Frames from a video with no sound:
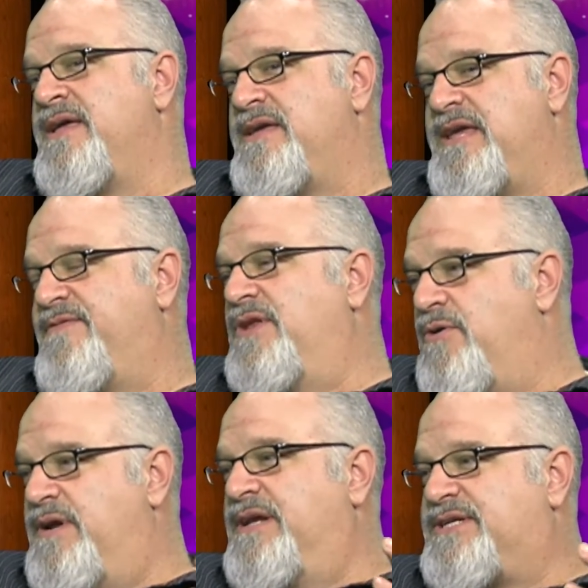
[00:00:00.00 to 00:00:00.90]
even
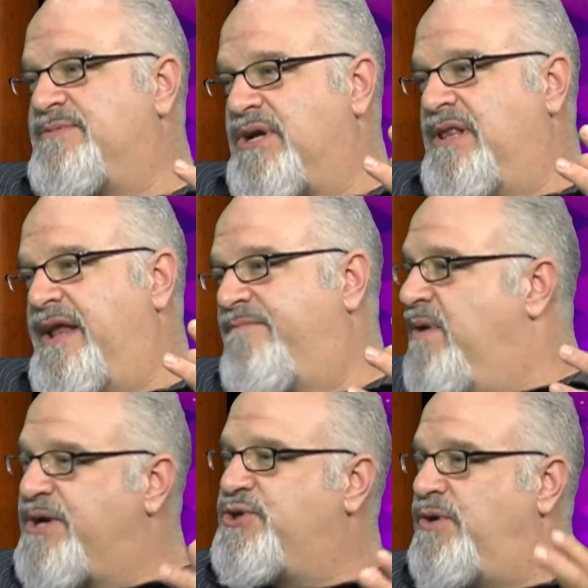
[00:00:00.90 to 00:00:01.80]
though it seems like a lot of
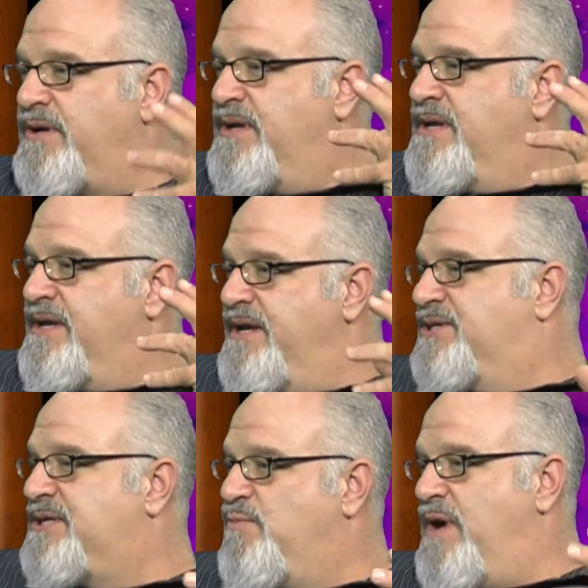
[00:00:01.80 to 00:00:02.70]
pressure, in
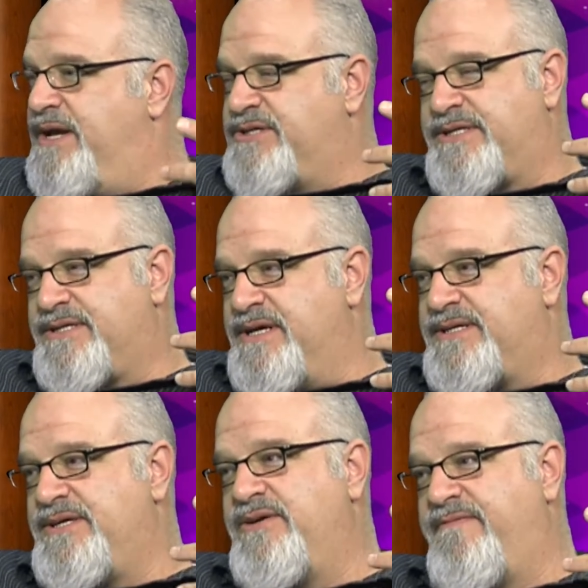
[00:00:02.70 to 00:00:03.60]
some ways
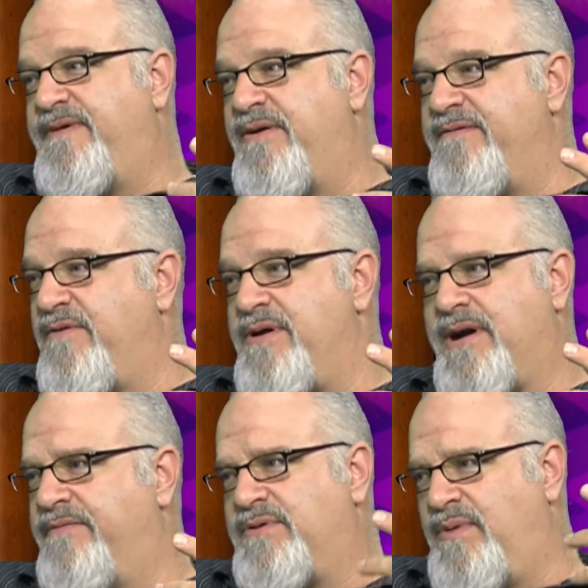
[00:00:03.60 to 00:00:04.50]
you're very, very
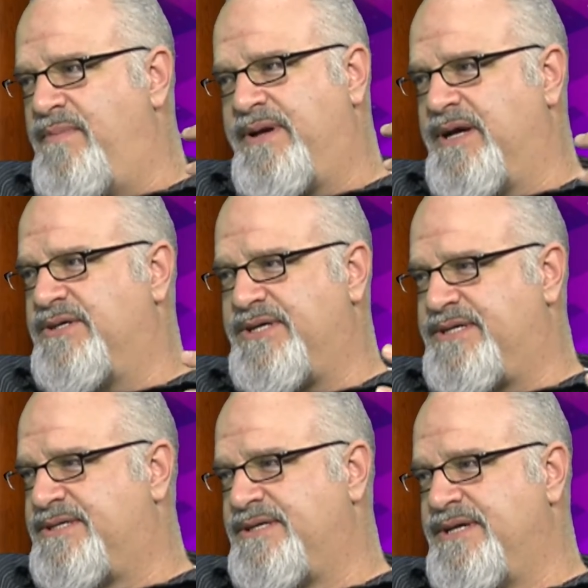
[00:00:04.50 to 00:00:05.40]
comfortable because
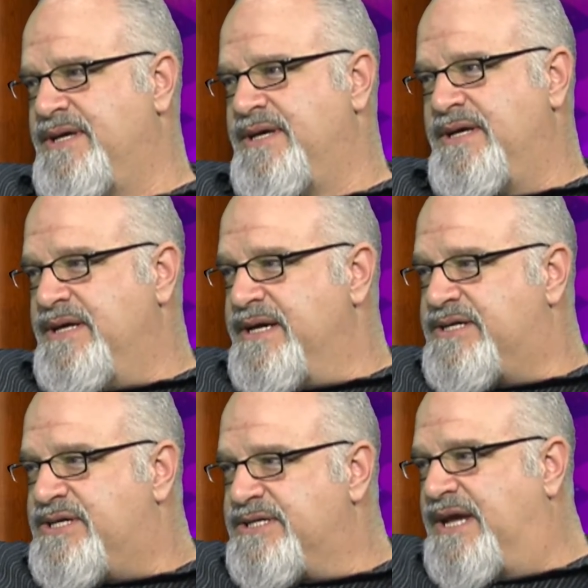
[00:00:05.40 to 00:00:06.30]
it's
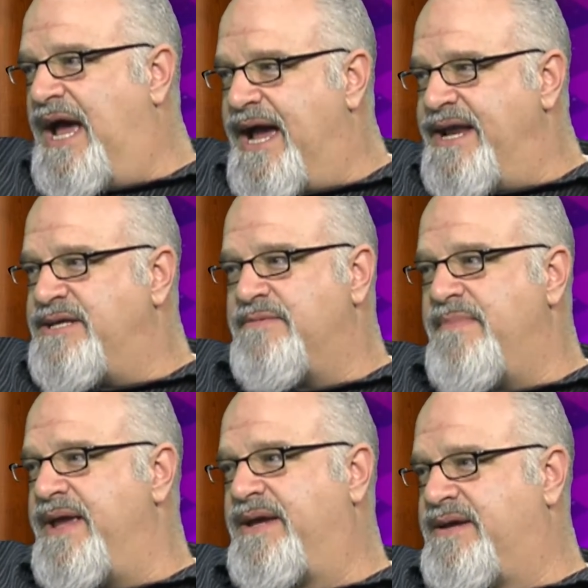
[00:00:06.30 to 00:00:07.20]
designed to
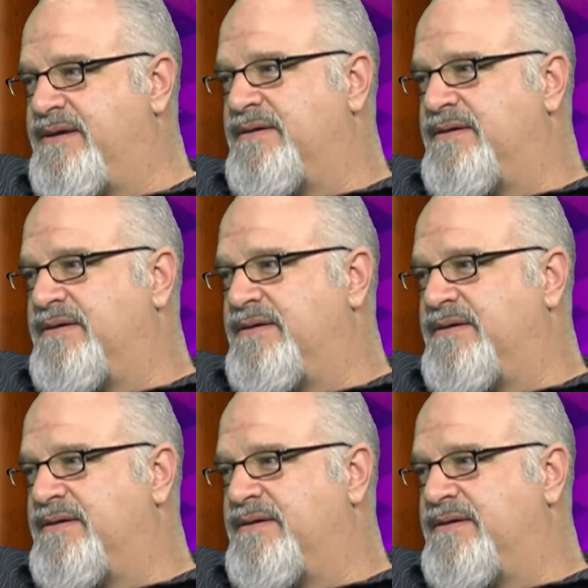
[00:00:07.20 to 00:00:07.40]
make